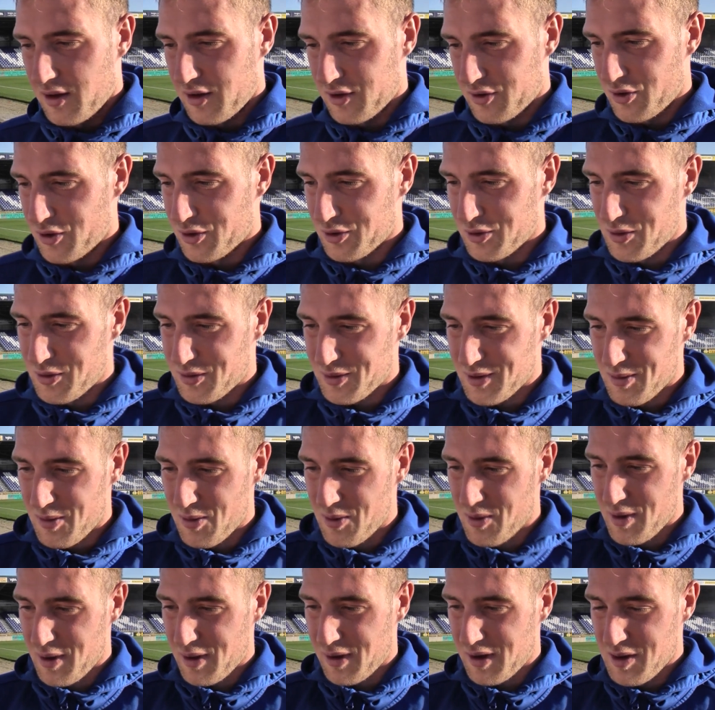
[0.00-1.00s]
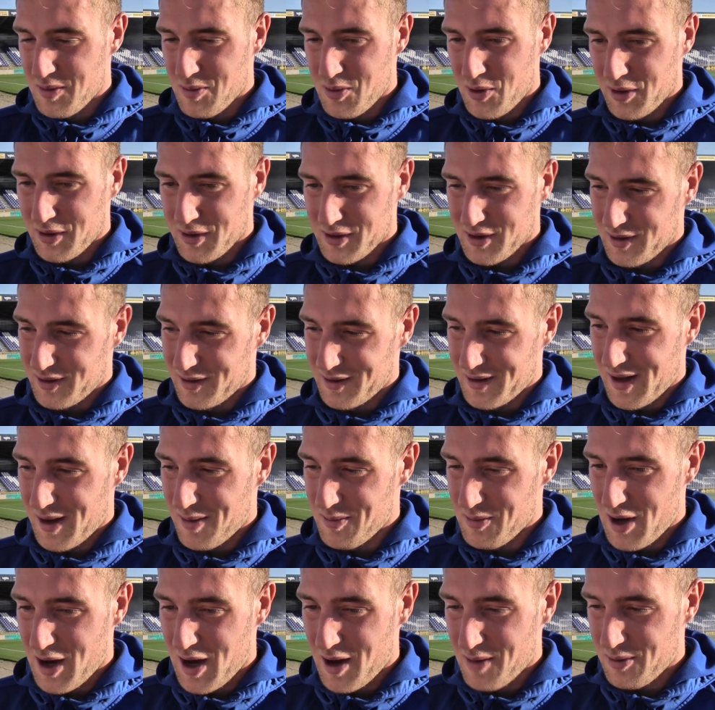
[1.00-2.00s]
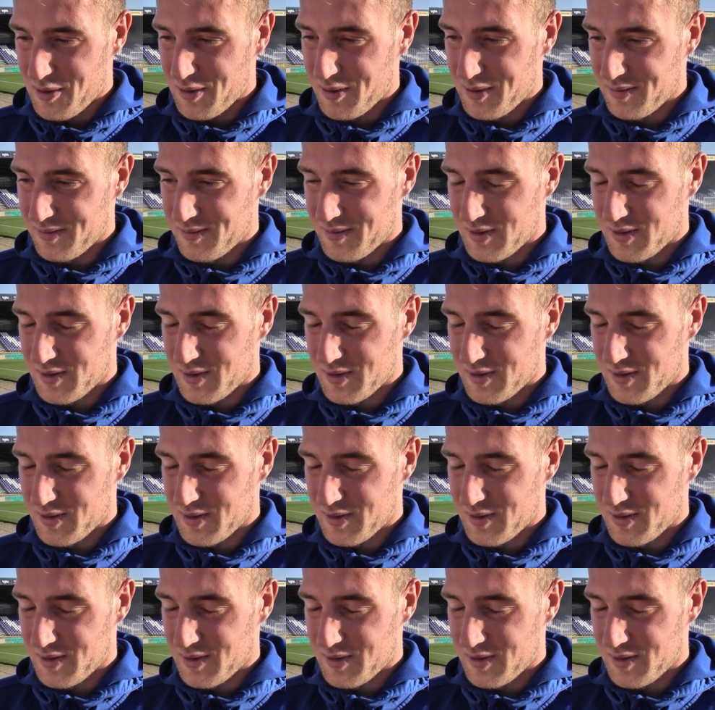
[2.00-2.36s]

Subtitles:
as long as we've come away with 3 points, and I'm the happy